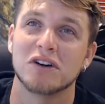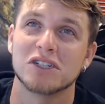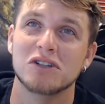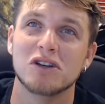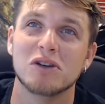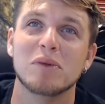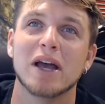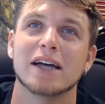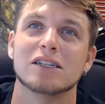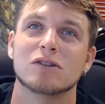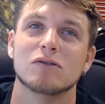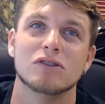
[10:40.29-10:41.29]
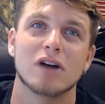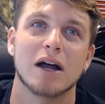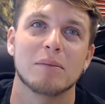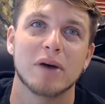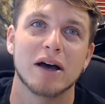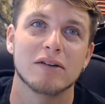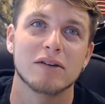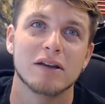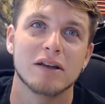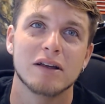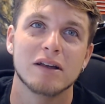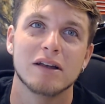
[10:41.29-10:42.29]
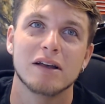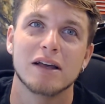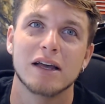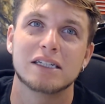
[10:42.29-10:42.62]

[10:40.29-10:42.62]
So you could be a high school dropout and